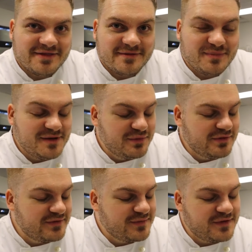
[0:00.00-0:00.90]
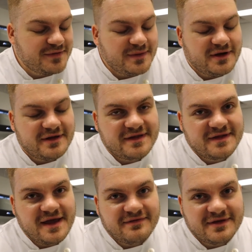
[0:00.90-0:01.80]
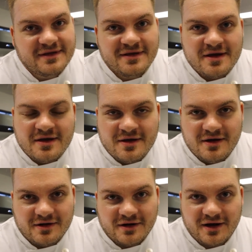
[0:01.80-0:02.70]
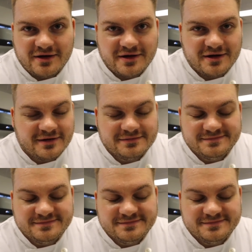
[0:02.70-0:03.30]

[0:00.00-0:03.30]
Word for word: The people who are supposed to be here at seven are not here.